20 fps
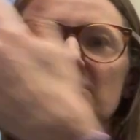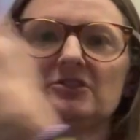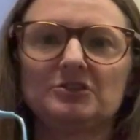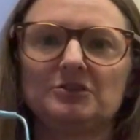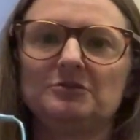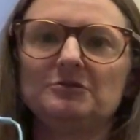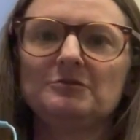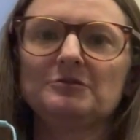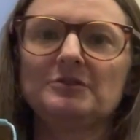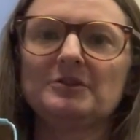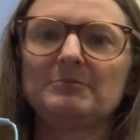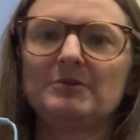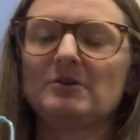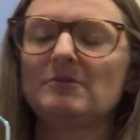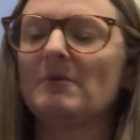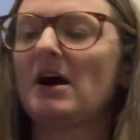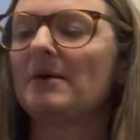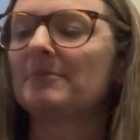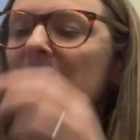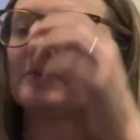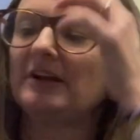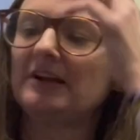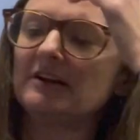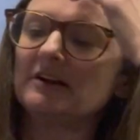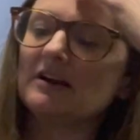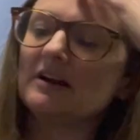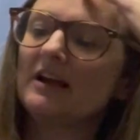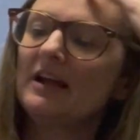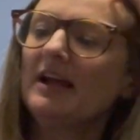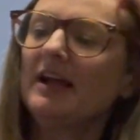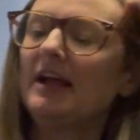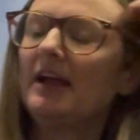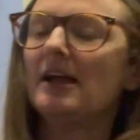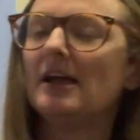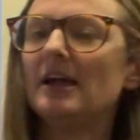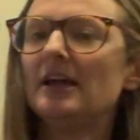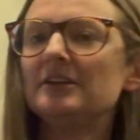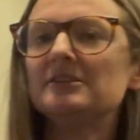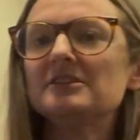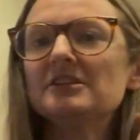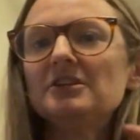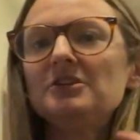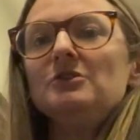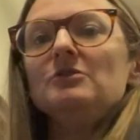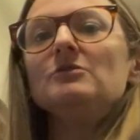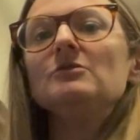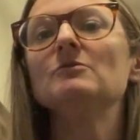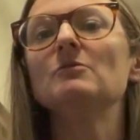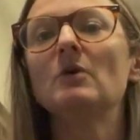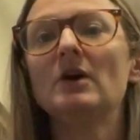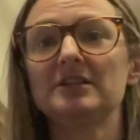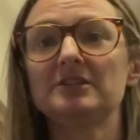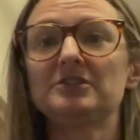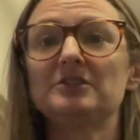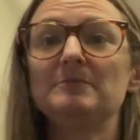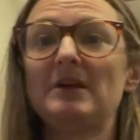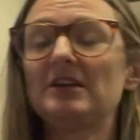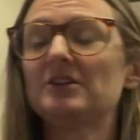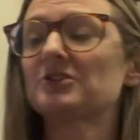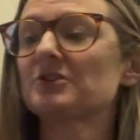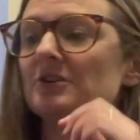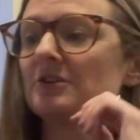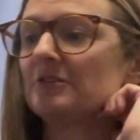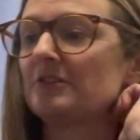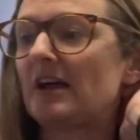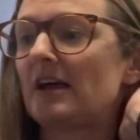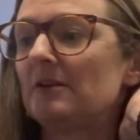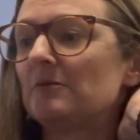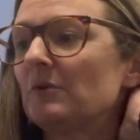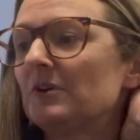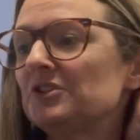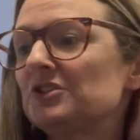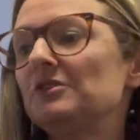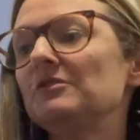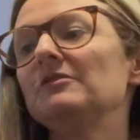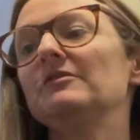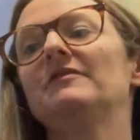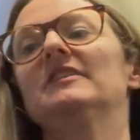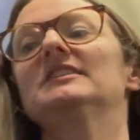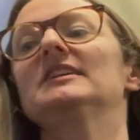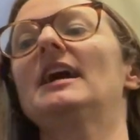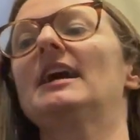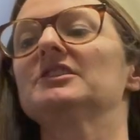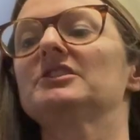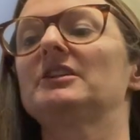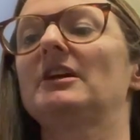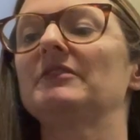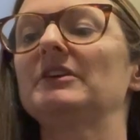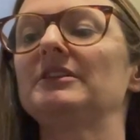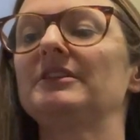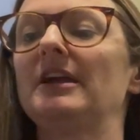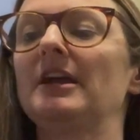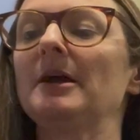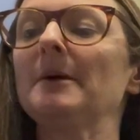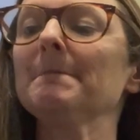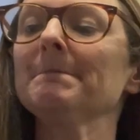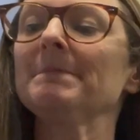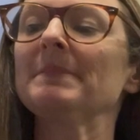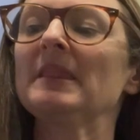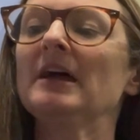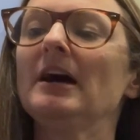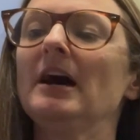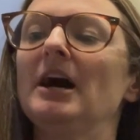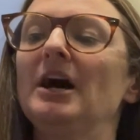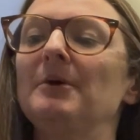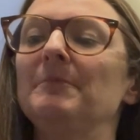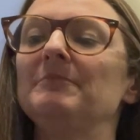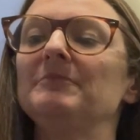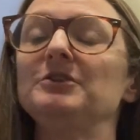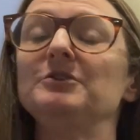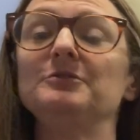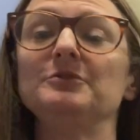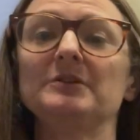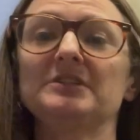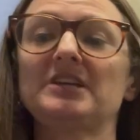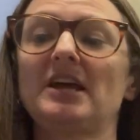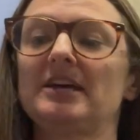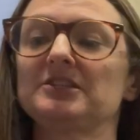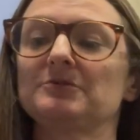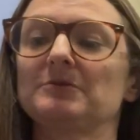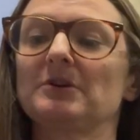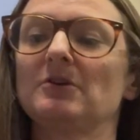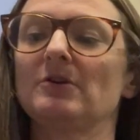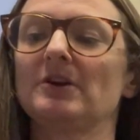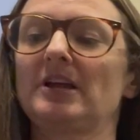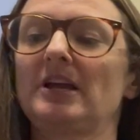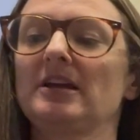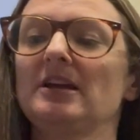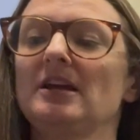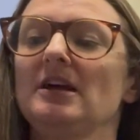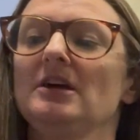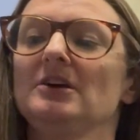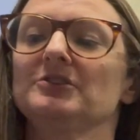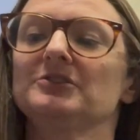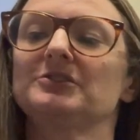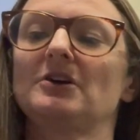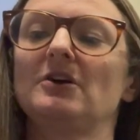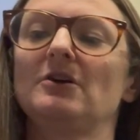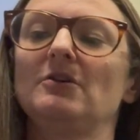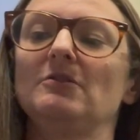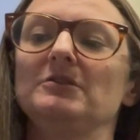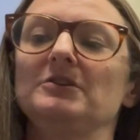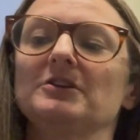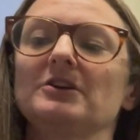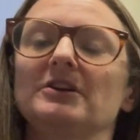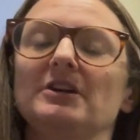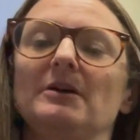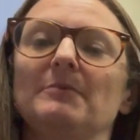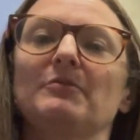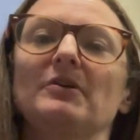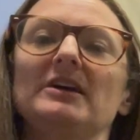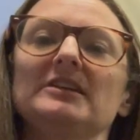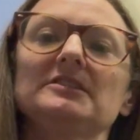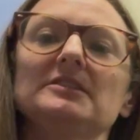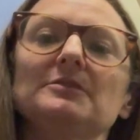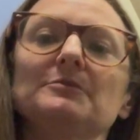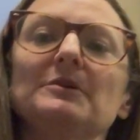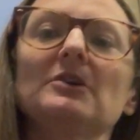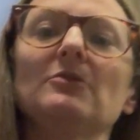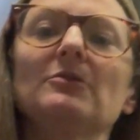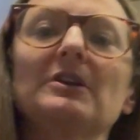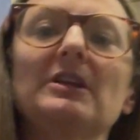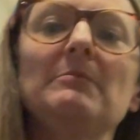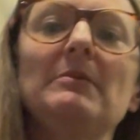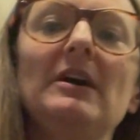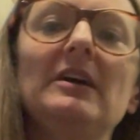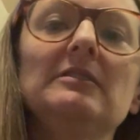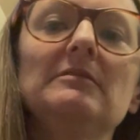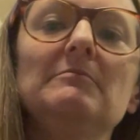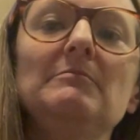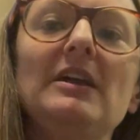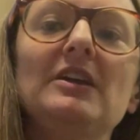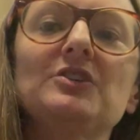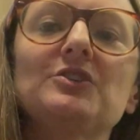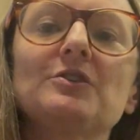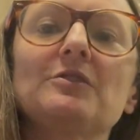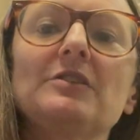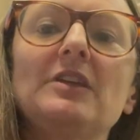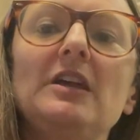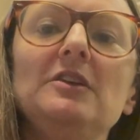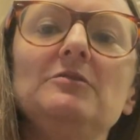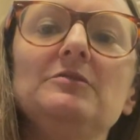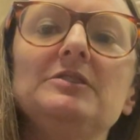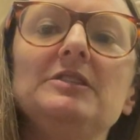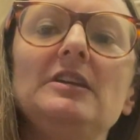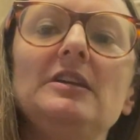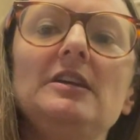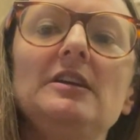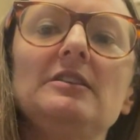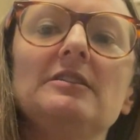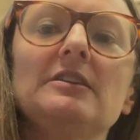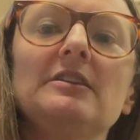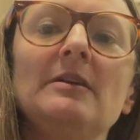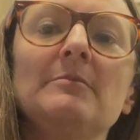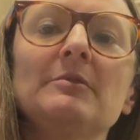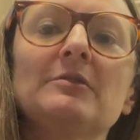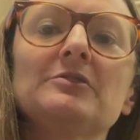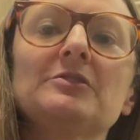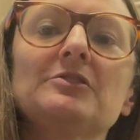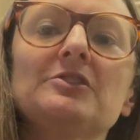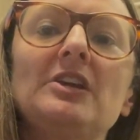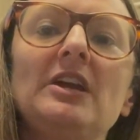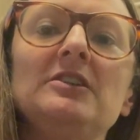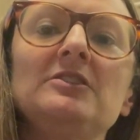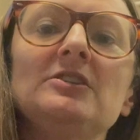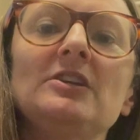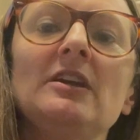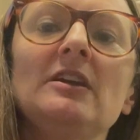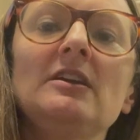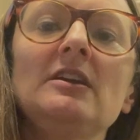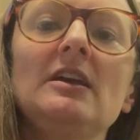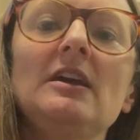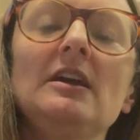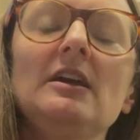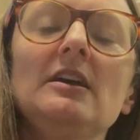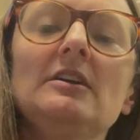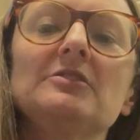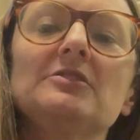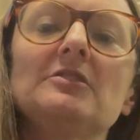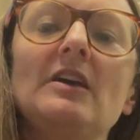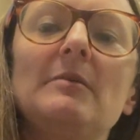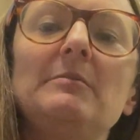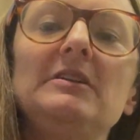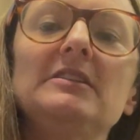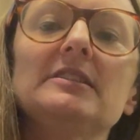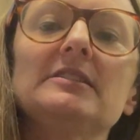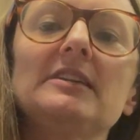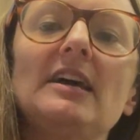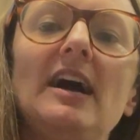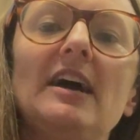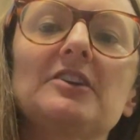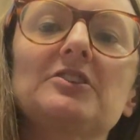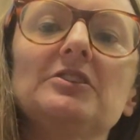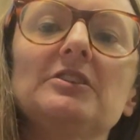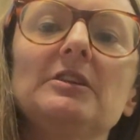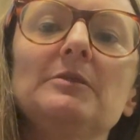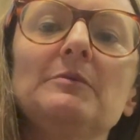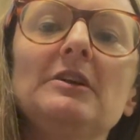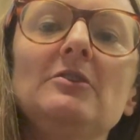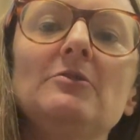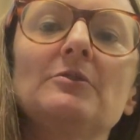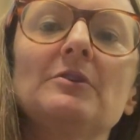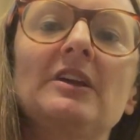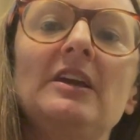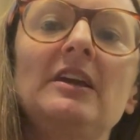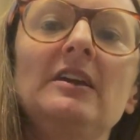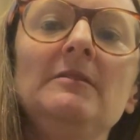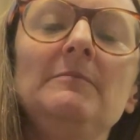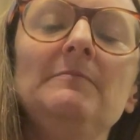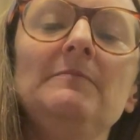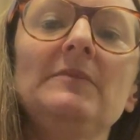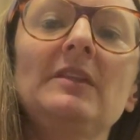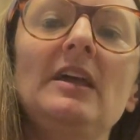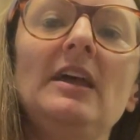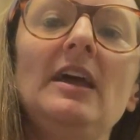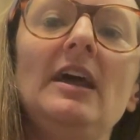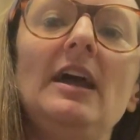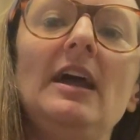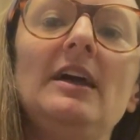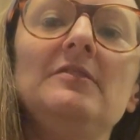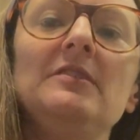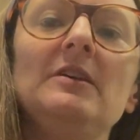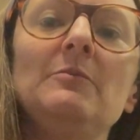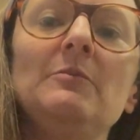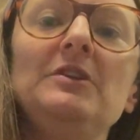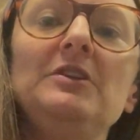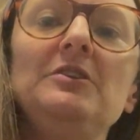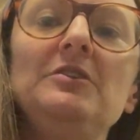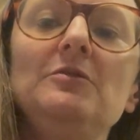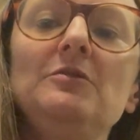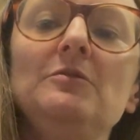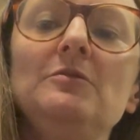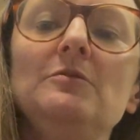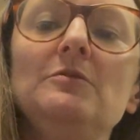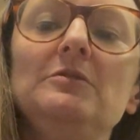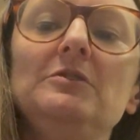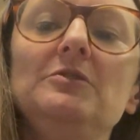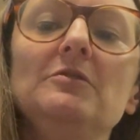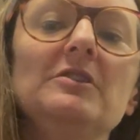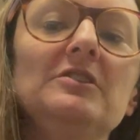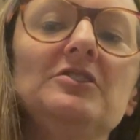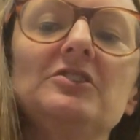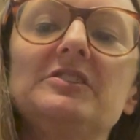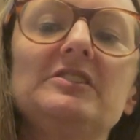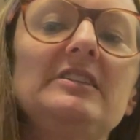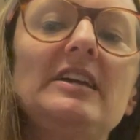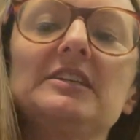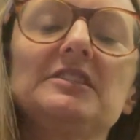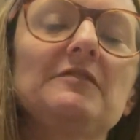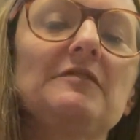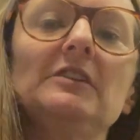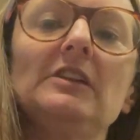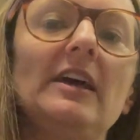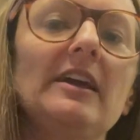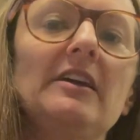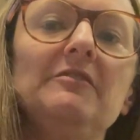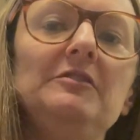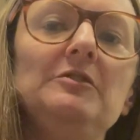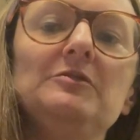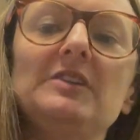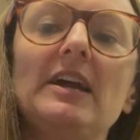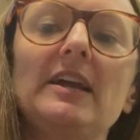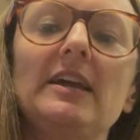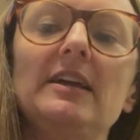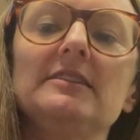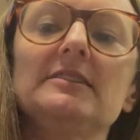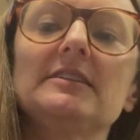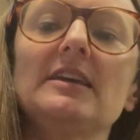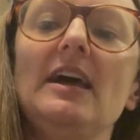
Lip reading: to the boom operator, and you want to make sure that once you have attached everything, you do a test recording. So you're gonna press the recording button, make sure that you see the numbers are changing, so that means it's actually recording. And then when you can just test for like a few seconds.